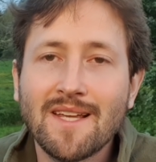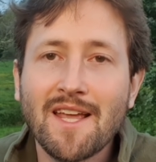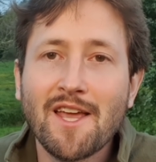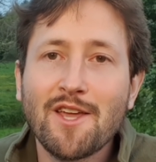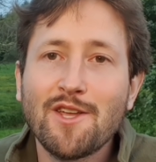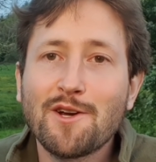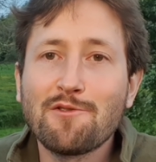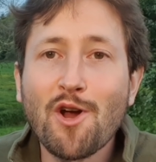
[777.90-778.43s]

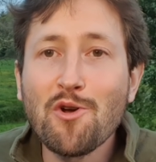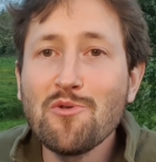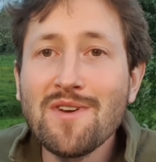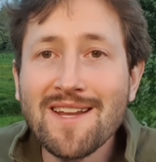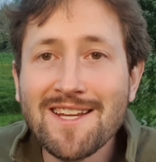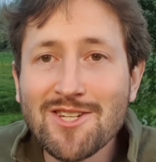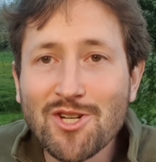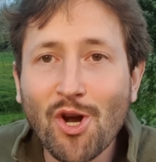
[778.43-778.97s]
Your only
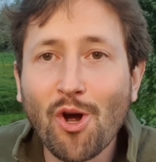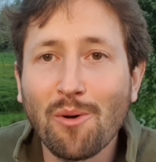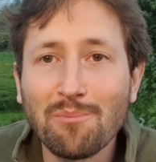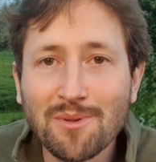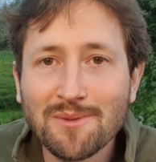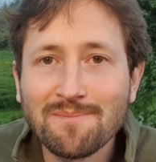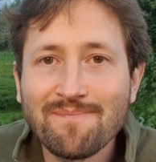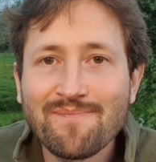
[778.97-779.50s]
job
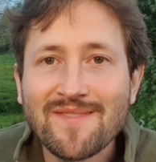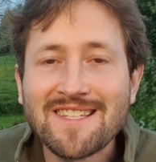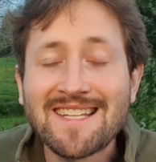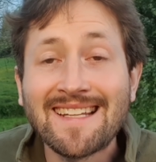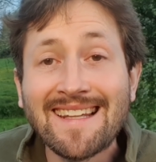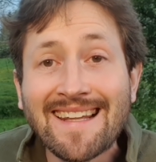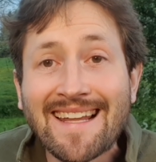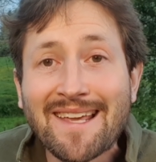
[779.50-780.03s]
to
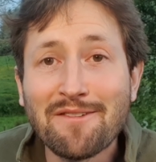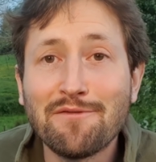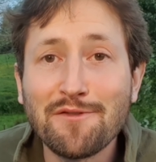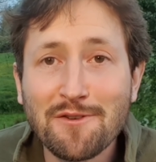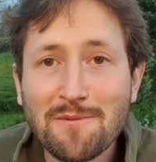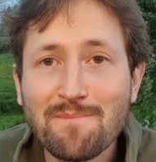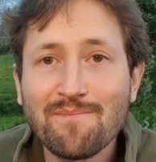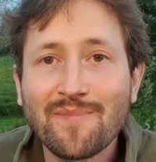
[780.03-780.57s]
live
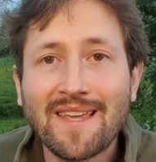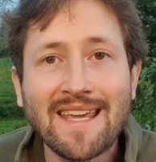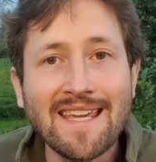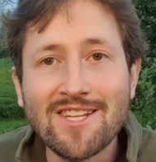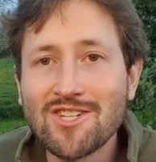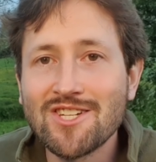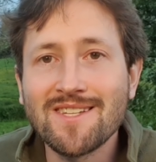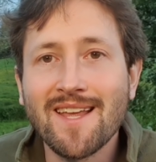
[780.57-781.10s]

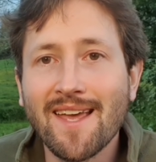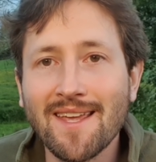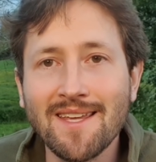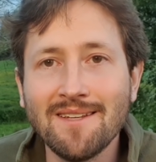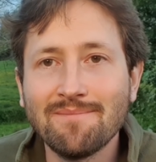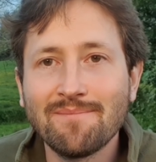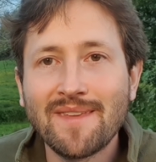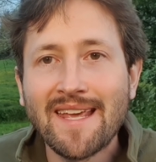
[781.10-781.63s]
each day.
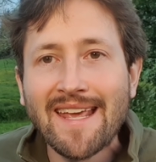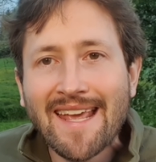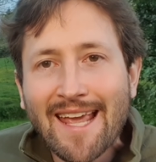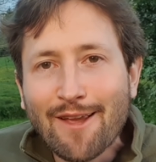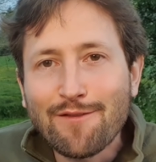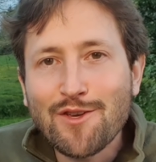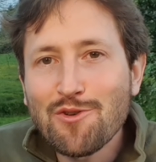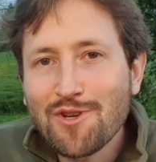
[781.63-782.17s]

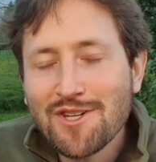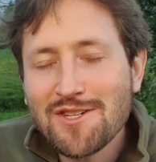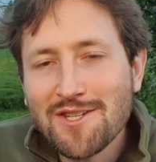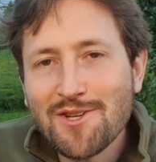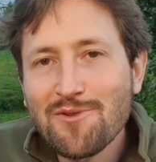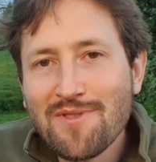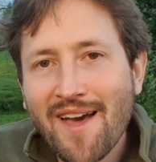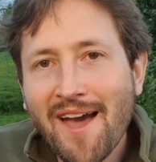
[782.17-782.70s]
If you can
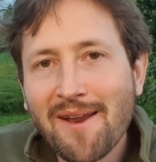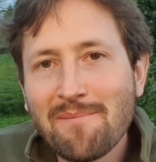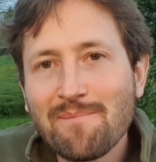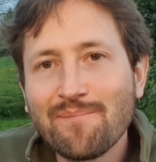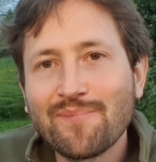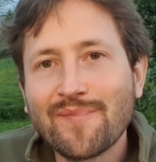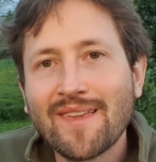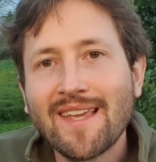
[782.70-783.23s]
do that,
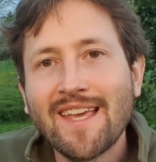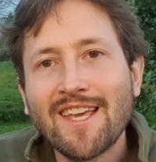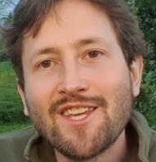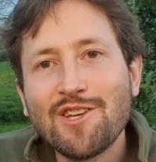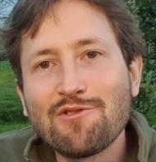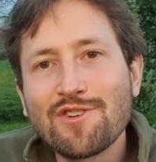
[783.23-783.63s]
you're as